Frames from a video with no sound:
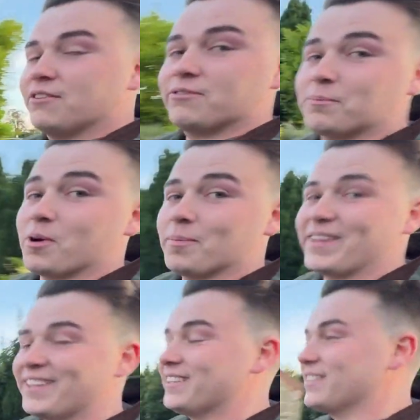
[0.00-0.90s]
for
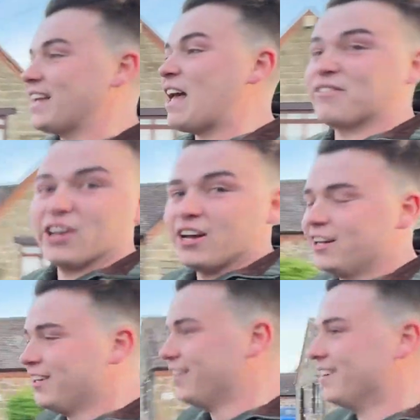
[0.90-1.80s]
probably ever,
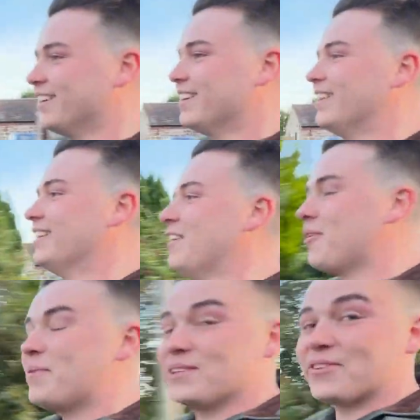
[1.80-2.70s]

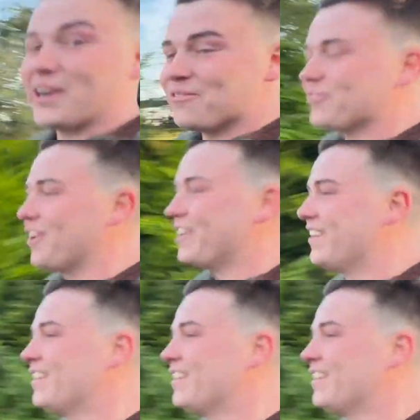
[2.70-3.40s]
but it's very fun.